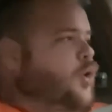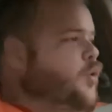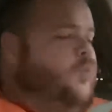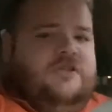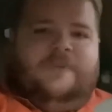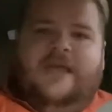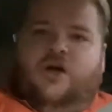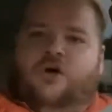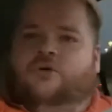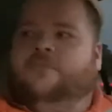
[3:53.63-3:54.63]
once we get
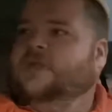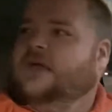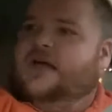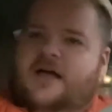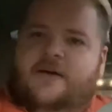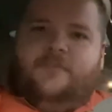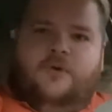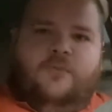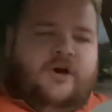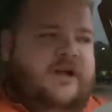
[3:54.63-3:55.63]
home, um,
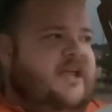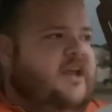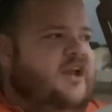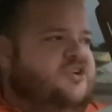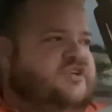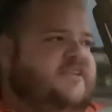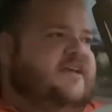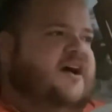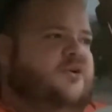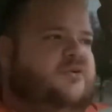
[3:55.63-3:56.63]
we're gonna get it all shaked
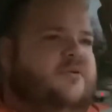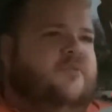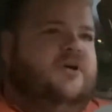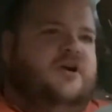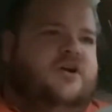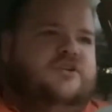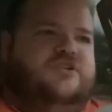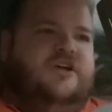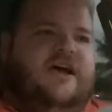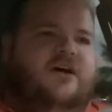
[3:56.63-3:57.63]
out or, or
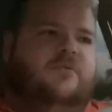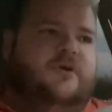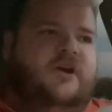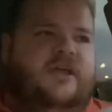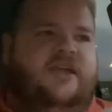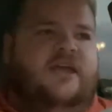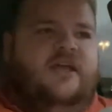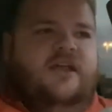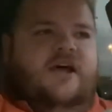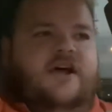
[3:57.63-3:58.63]
shook out. We're gonna
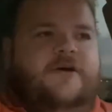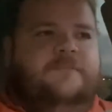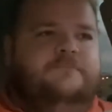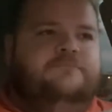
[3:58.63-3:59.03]
get um,